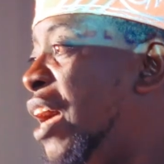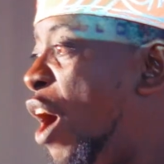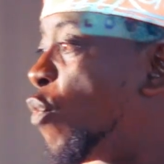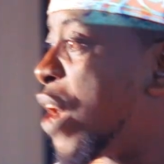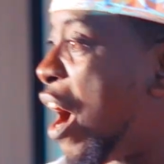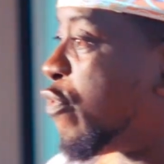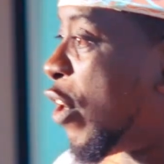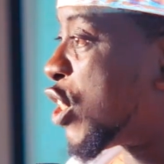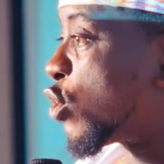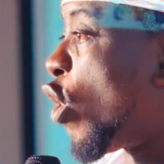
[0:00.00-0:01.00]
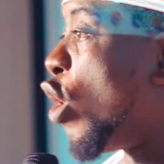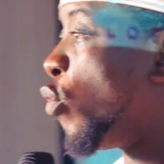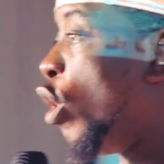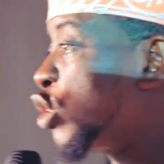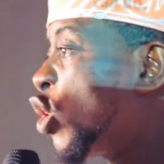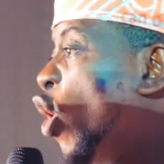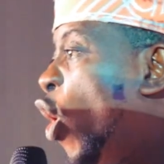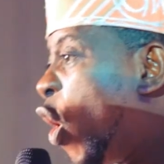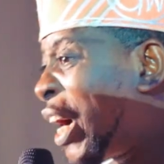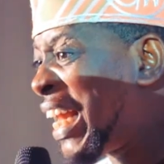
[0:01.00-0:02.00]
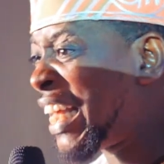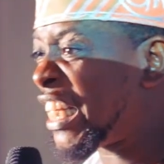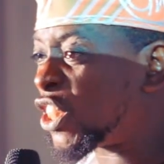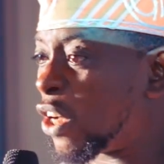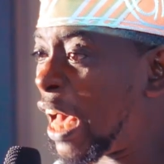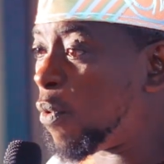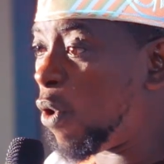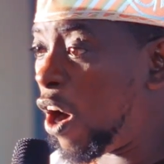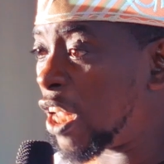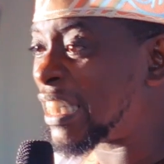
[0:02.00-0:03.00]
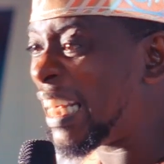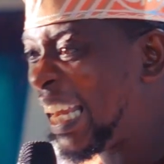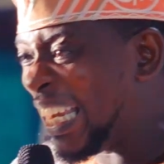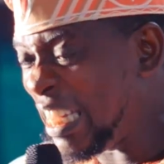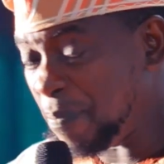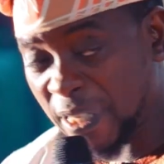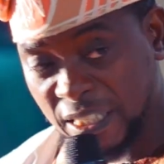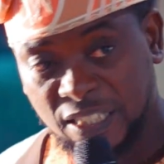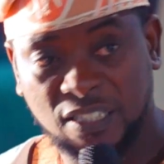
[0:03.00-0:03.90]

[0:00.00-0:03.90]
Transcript: And we have what is called what? Organizational what? Limit.